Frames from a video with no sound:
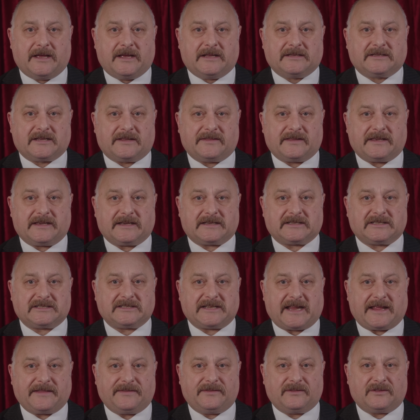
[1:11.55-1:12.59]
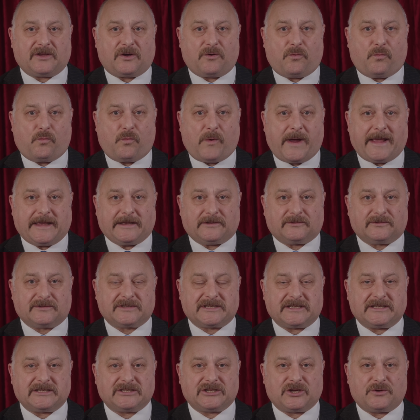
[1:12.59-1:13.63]
to the extent that Wales
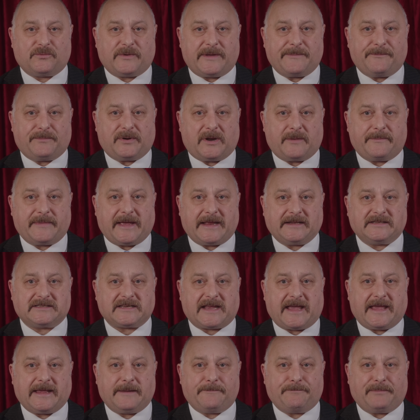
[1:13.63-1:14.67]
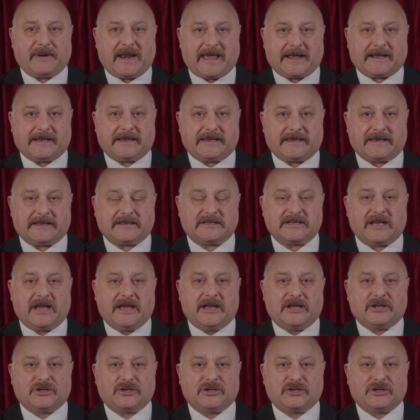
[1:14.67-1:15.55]
is to implement a blanket